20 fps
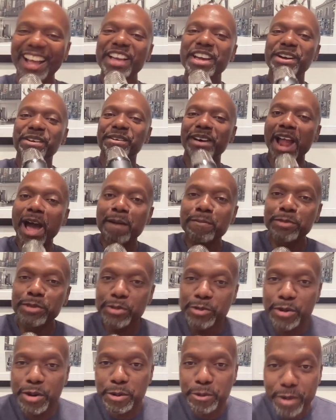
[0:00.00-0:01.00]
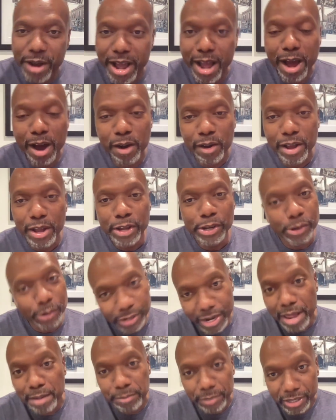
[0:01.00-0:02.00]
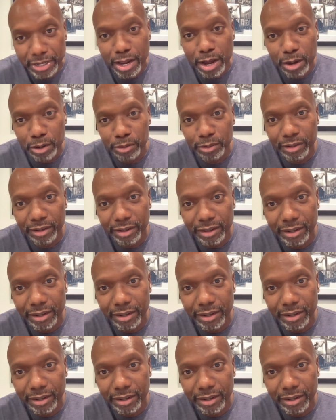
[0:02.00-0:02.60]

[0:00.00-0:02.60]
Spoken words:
When I'm doing well, you let me know.